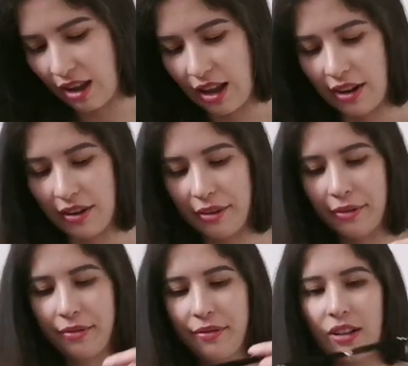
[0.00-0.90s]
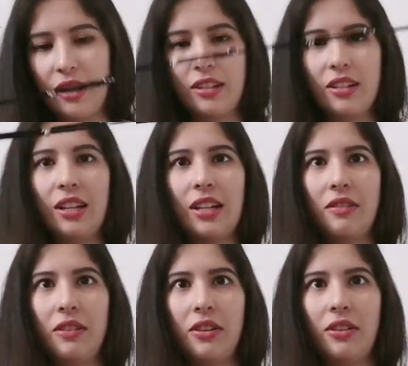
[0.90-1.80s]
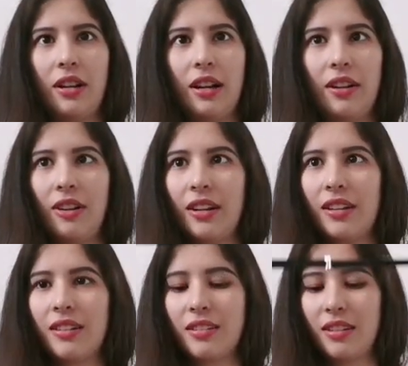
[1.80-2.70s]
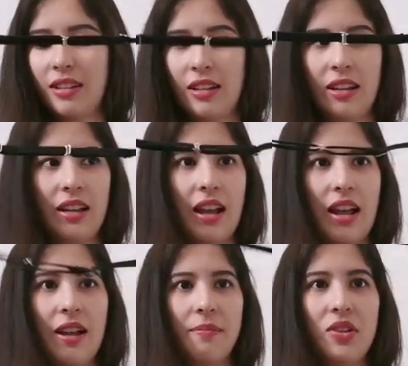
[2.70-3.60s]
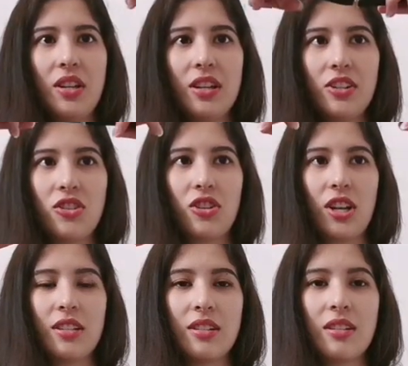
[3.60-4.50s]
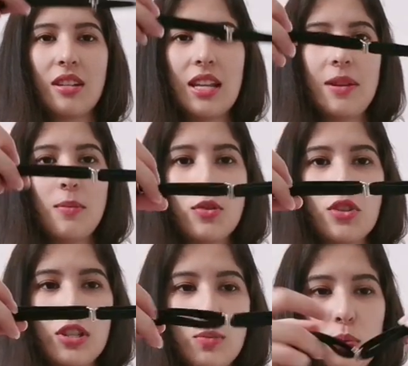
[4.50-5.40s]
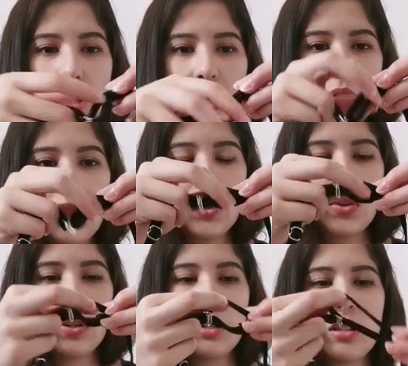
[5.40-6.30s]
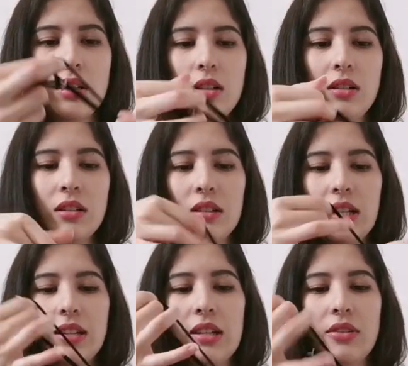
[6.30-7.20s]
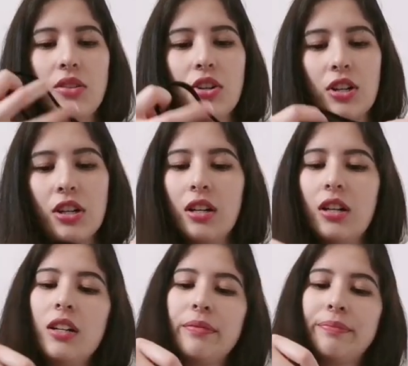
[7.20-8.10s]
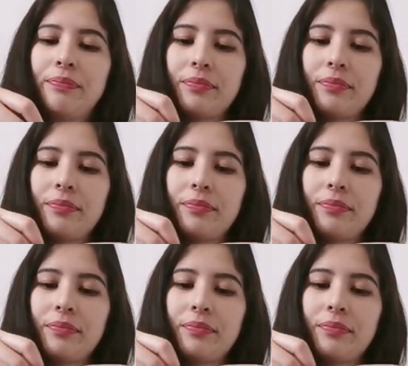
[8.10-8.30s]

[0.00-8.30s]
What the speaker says: I don't know. Until like I figure it out, I guess. You can adjust them, which is really cool, unlike the other shirt.